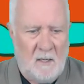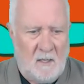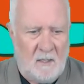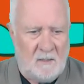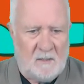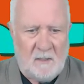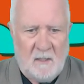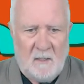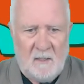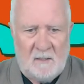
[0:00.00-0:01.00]

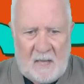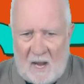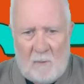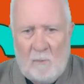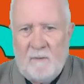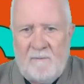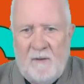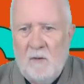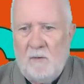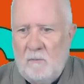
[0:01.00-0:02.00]
It's how we
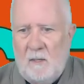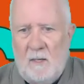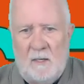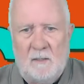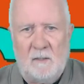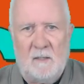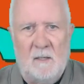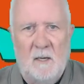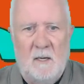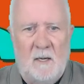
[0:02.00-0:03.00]
feel, and
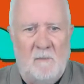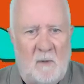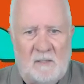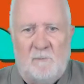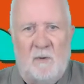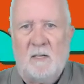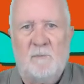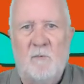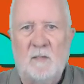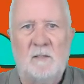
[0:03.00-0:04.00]
it must be
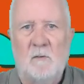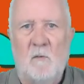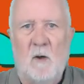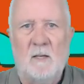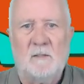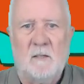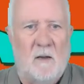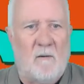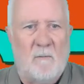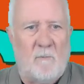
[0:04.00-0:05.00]
expressed in ways that
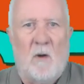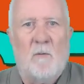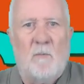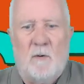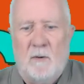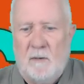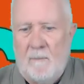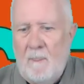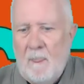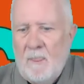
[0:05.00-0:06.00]
are appropriate and
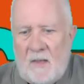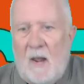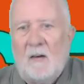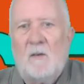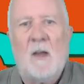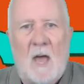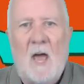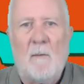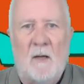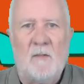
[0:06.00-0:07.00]
that aren't going to
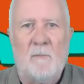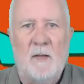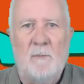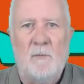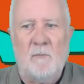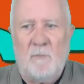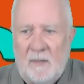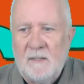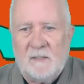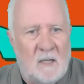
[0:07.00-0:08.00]
harm other people. But
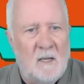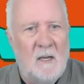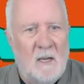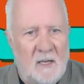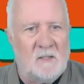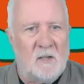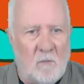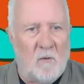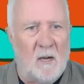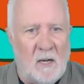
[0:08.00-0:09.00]
it's a
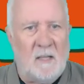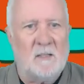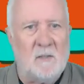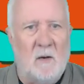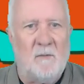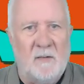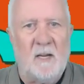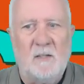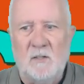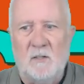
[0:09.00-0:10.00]
release of
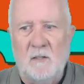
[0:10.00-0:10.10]
tension.